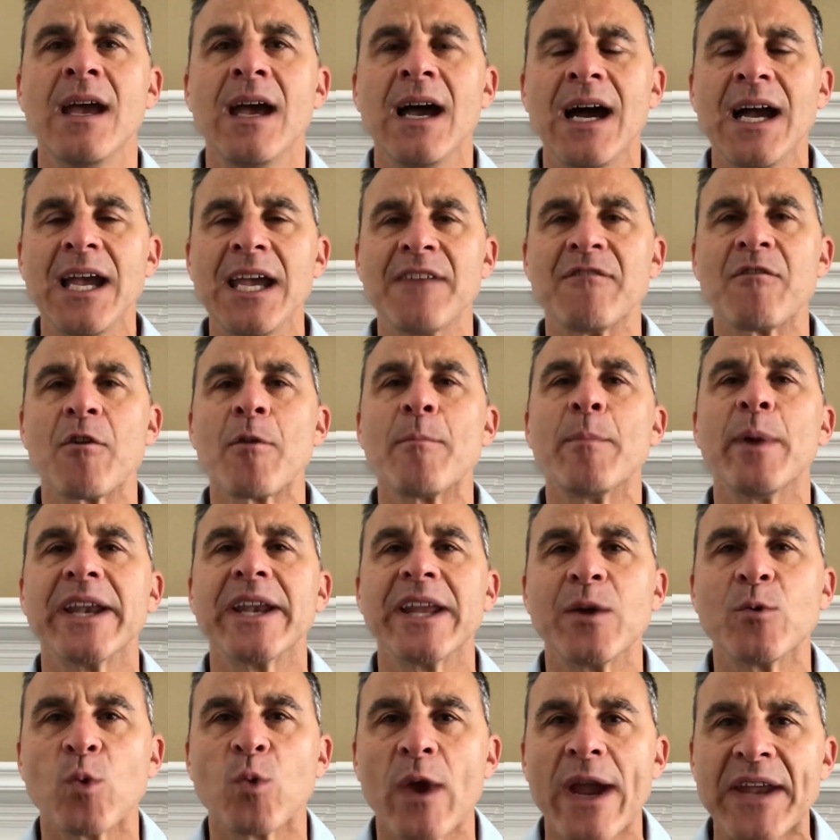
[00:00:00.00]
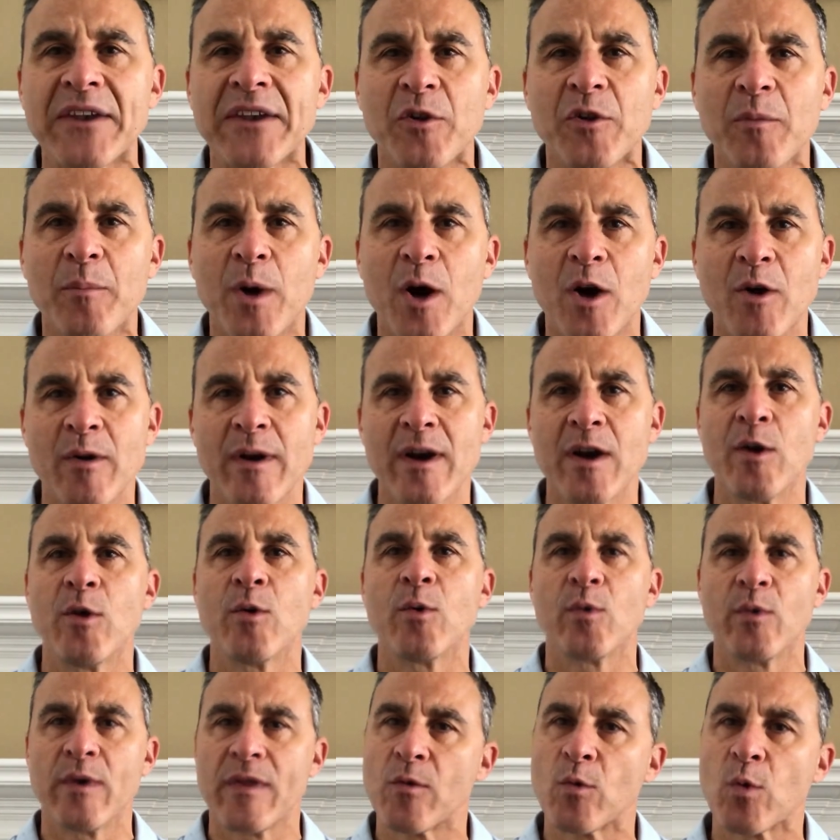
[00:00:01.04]
Hi everybody, Randall Morrow
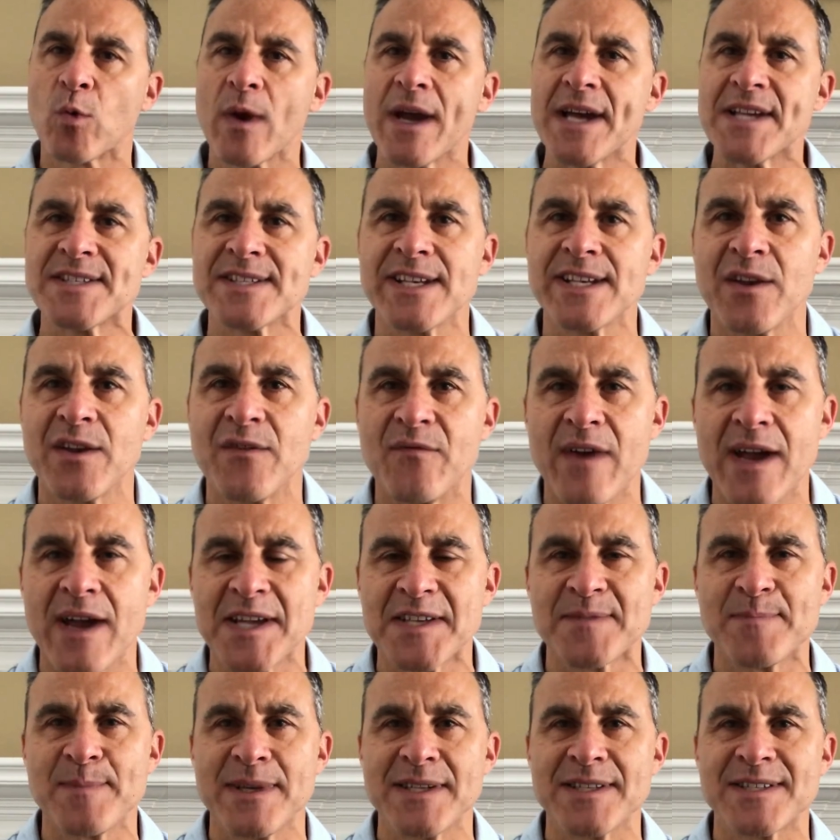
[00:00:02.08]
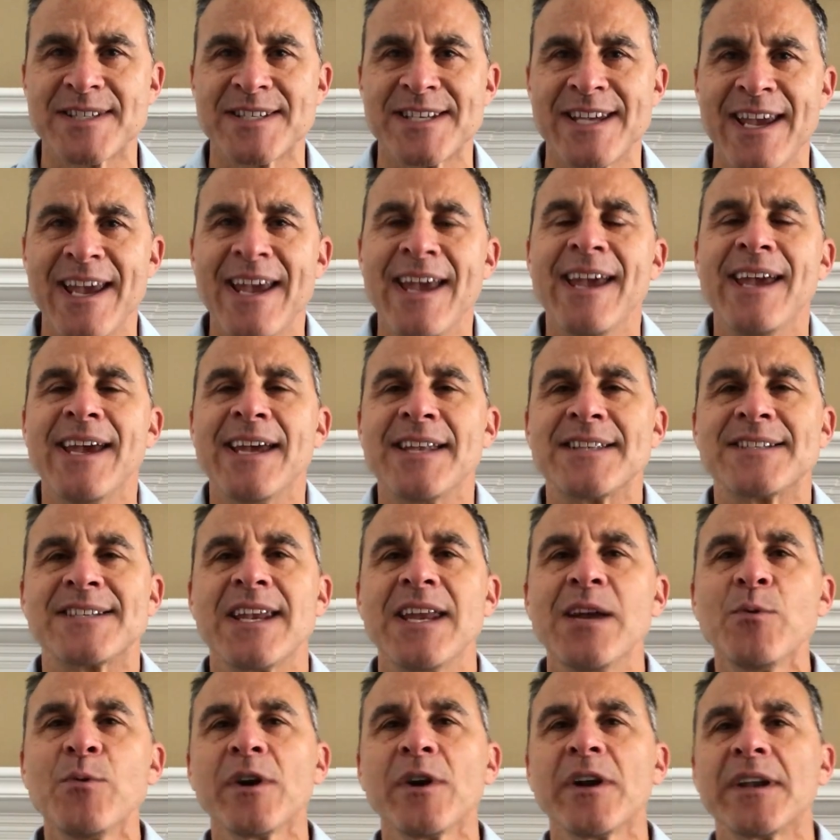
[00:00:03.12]
with RESNN Investments. And today
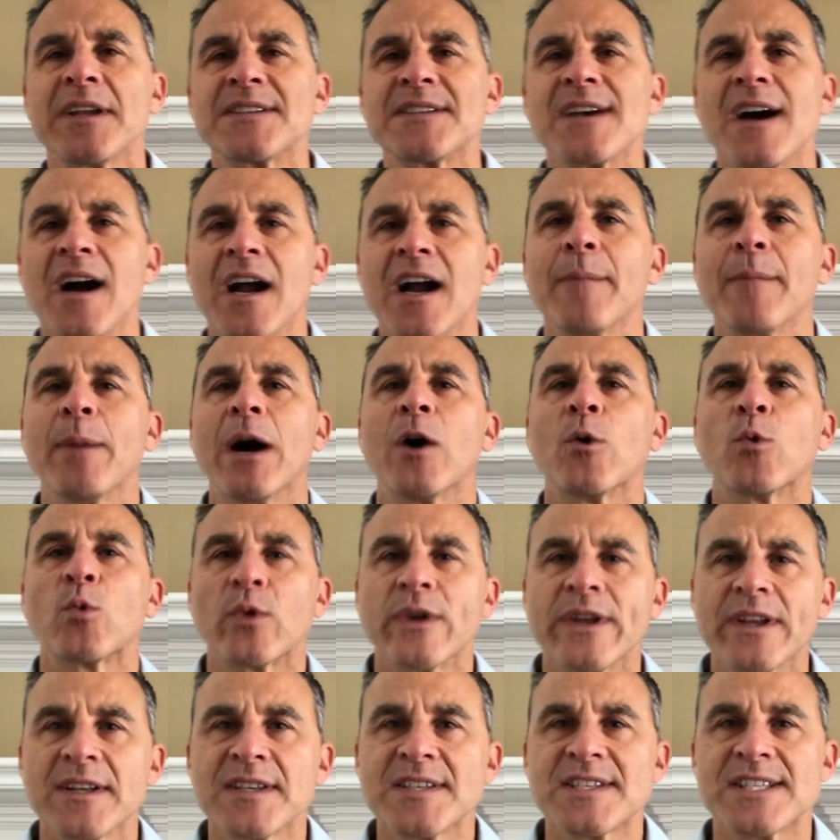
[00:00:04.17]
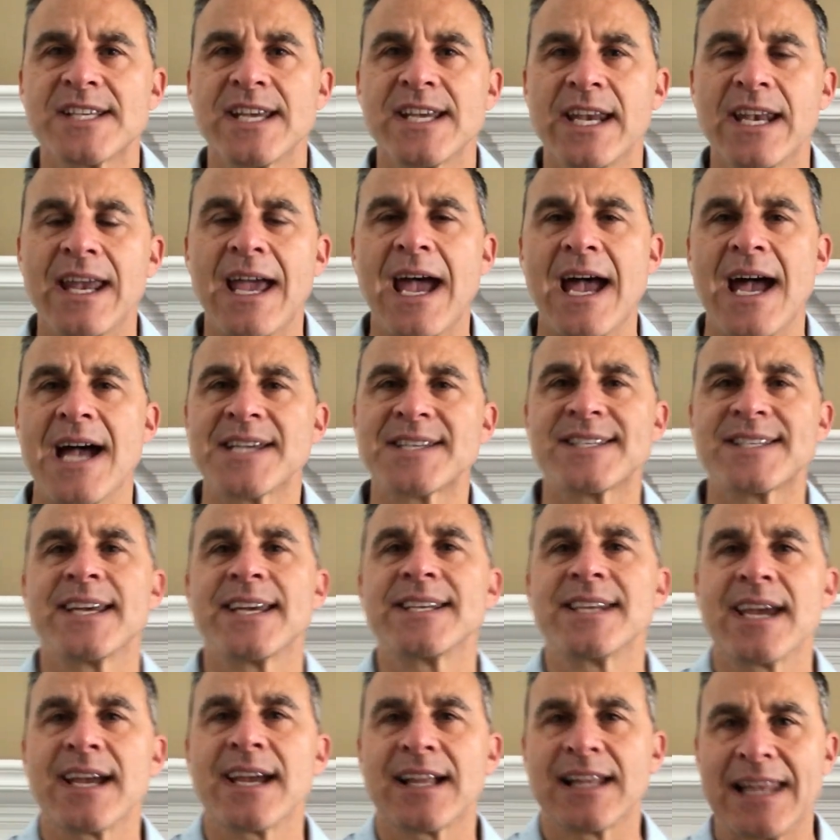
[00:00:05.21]
we're going to talk about real estate
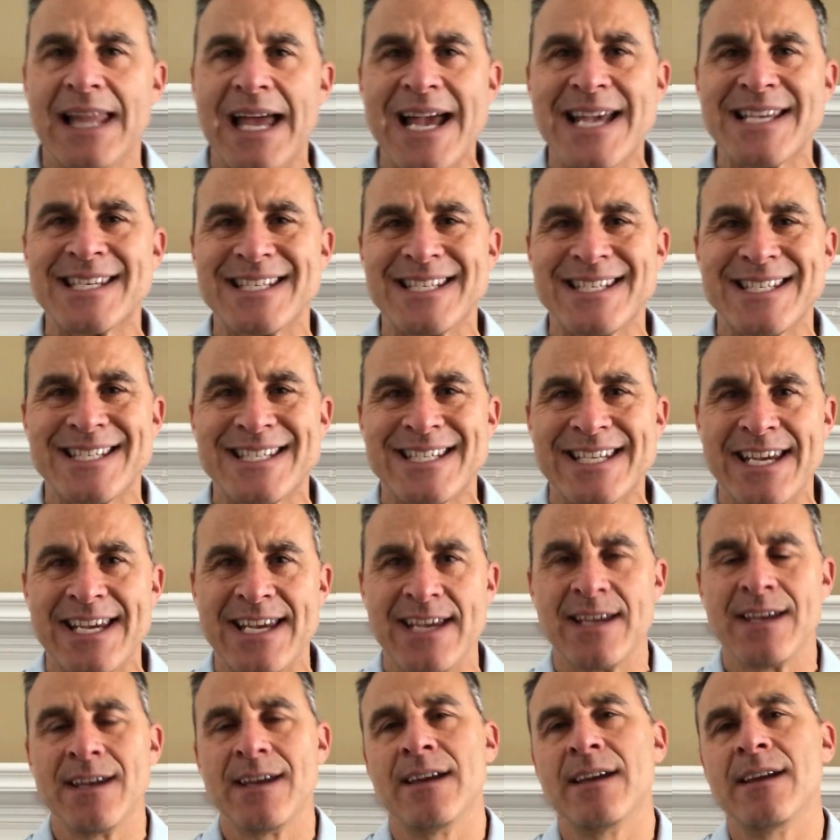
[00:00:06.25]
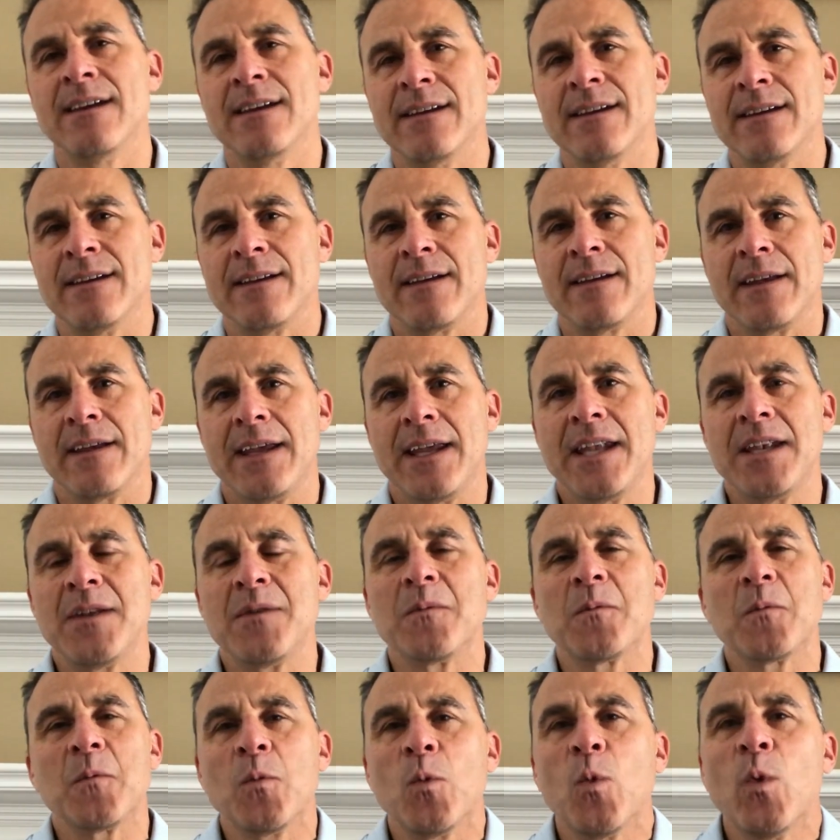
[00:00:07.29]
asset classes. And
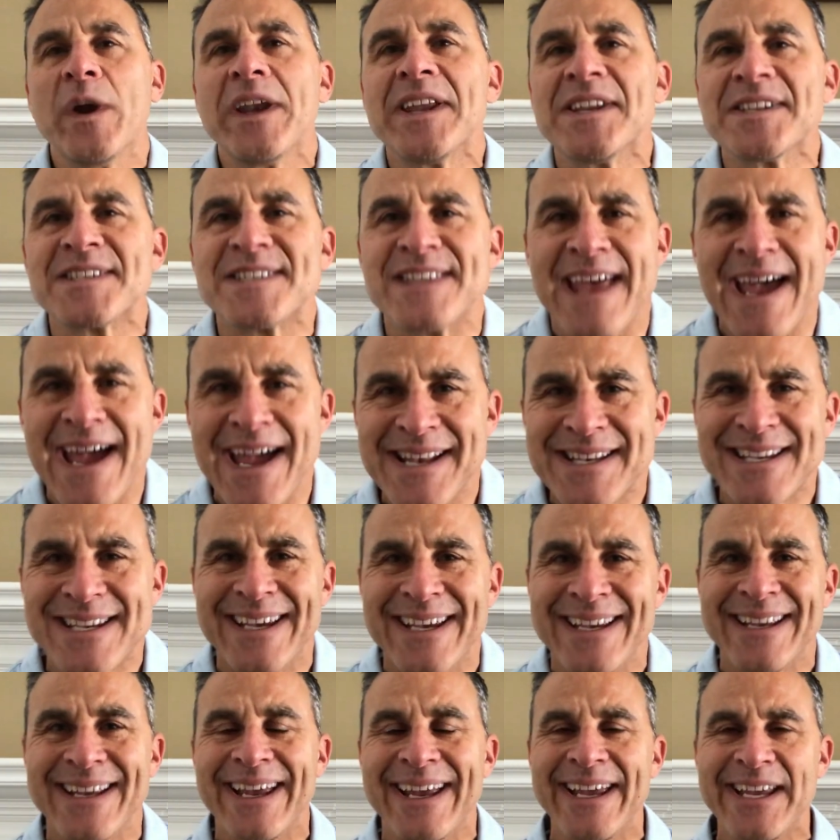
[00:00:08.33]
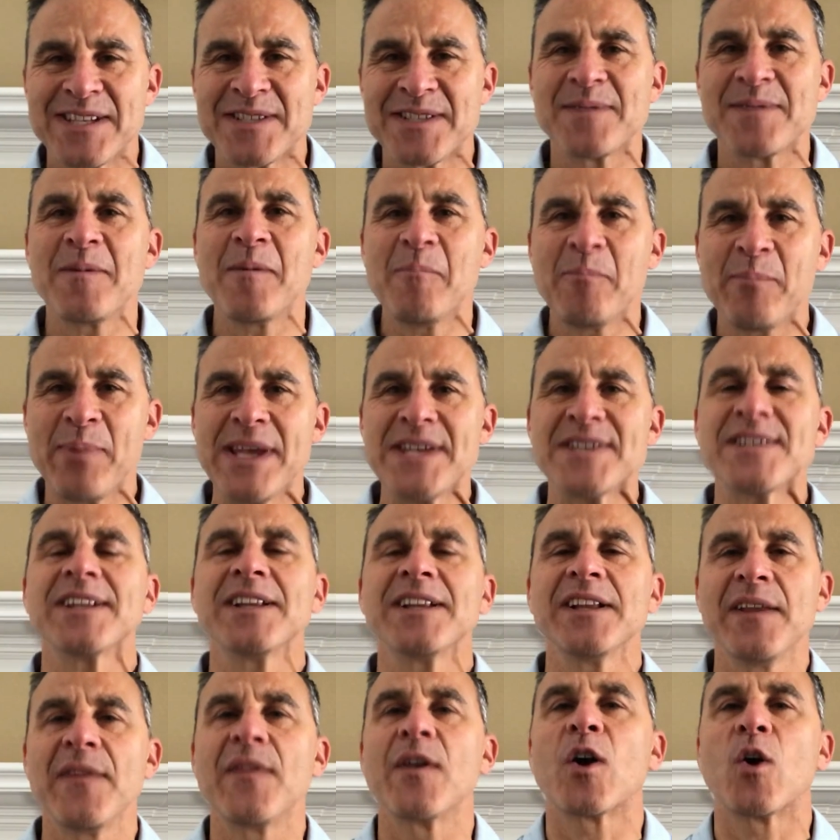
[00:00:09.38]
what is that? It's
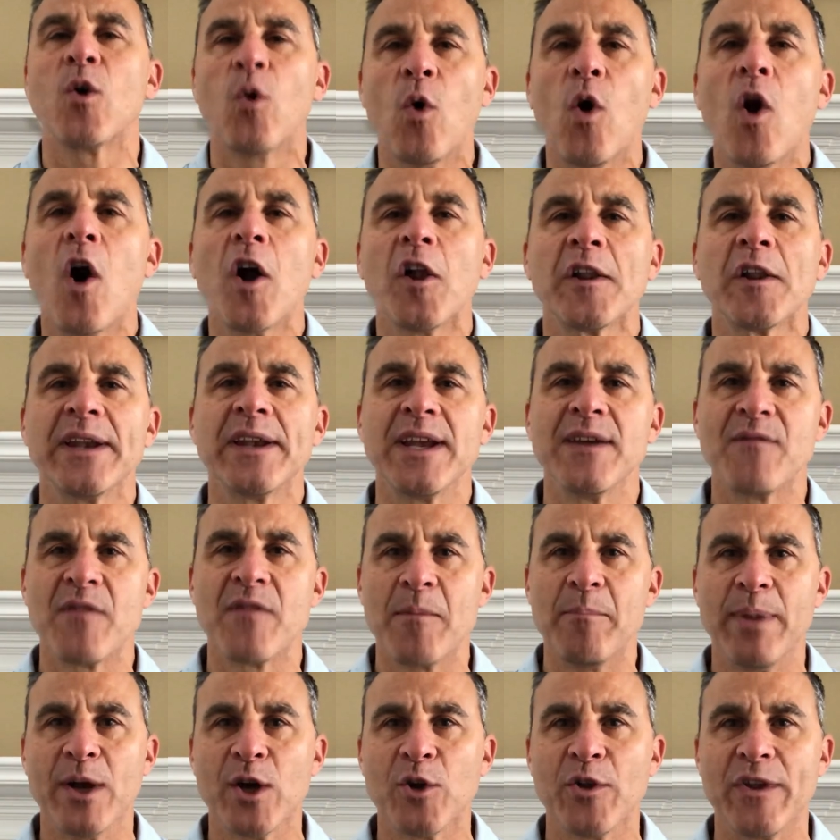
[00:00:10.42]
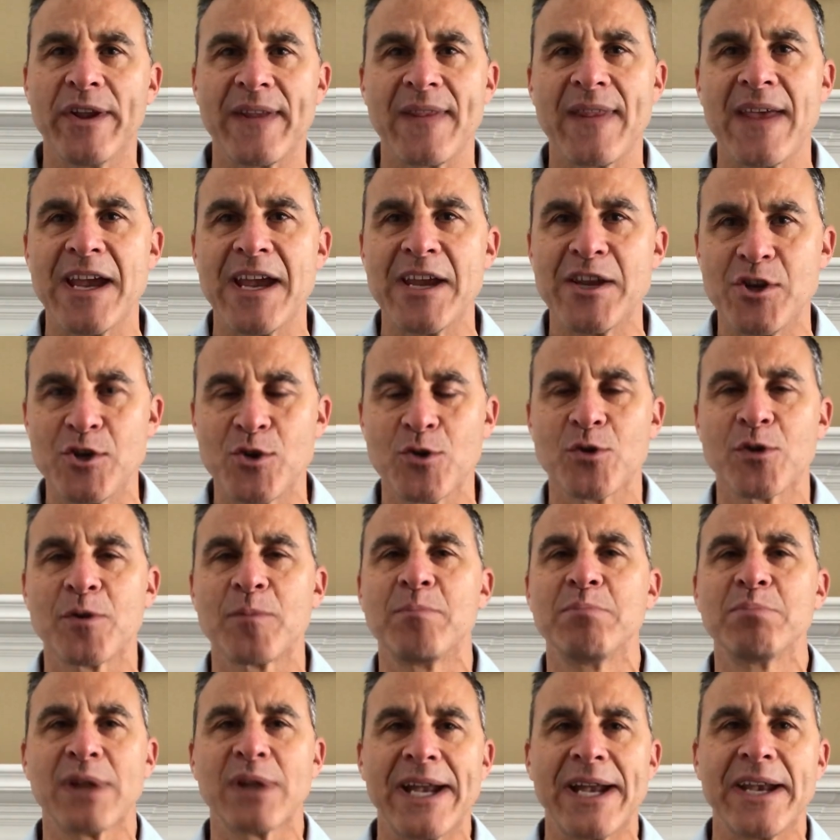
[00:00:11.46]
basically the quality of the building that you're
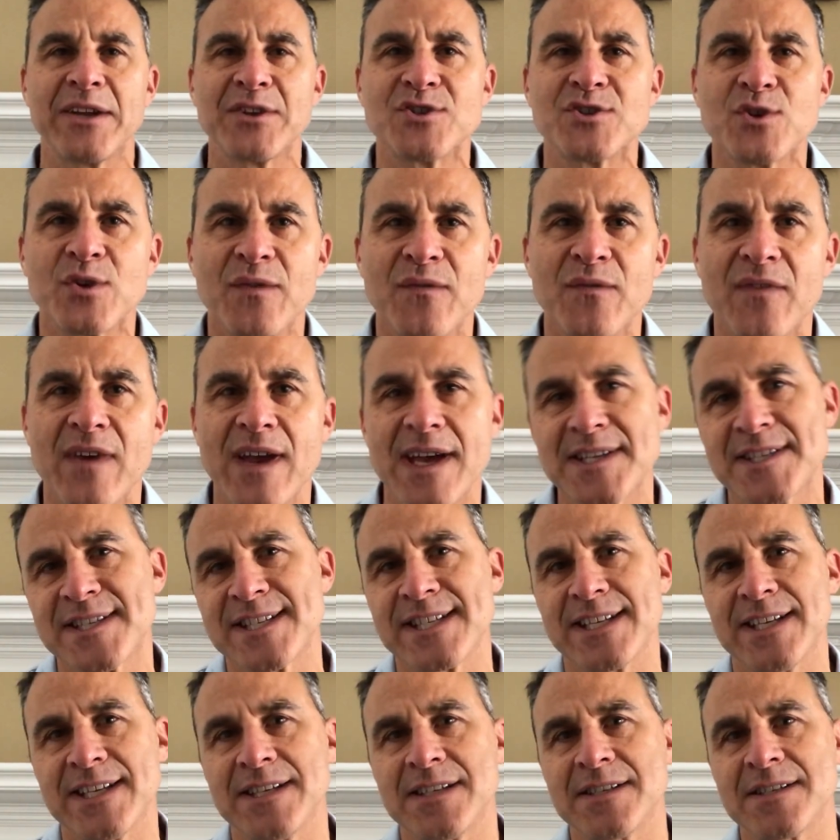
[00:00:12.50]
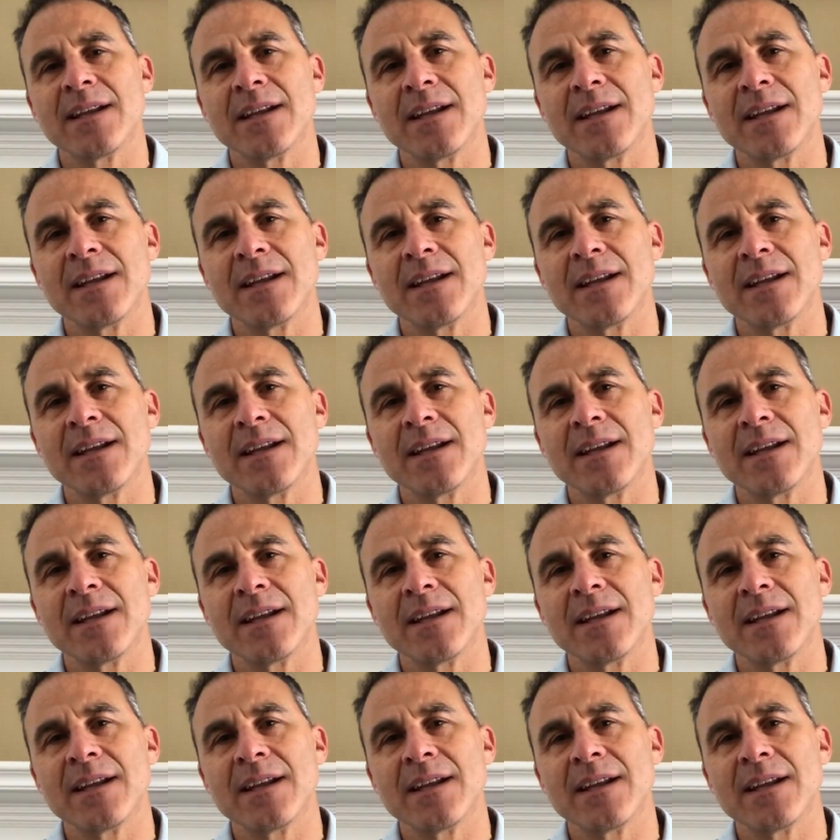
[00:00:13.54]
planning to invest in.